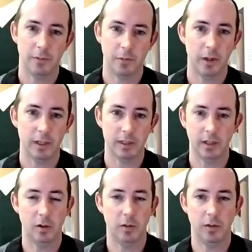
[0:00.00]
for this.
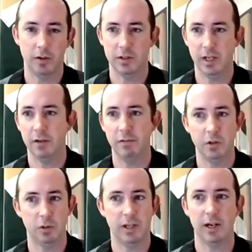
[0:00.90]
There's
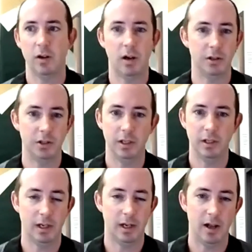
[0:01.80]
individual
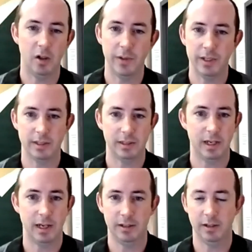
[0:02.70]
technology elements,
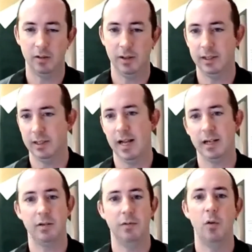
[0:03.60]
like
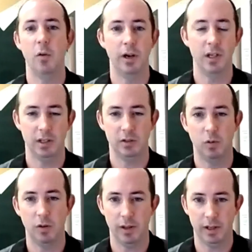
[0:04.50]
detect and avoid is
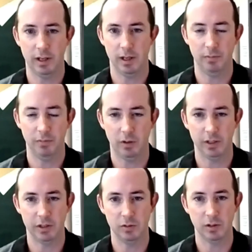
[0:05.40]
one that,
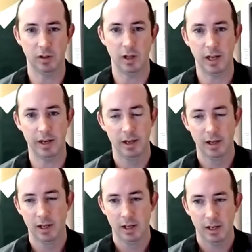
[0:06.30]
gets used a lot.
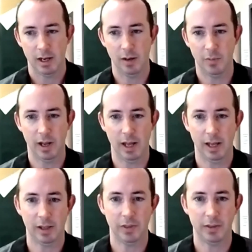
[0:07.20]
But
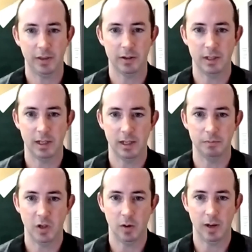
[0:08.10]
I think there's, at
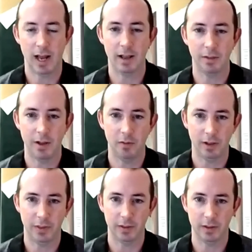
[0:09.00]
a high level,
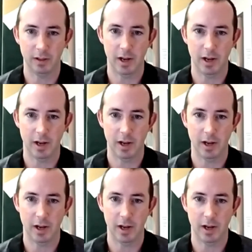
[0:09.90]
I think the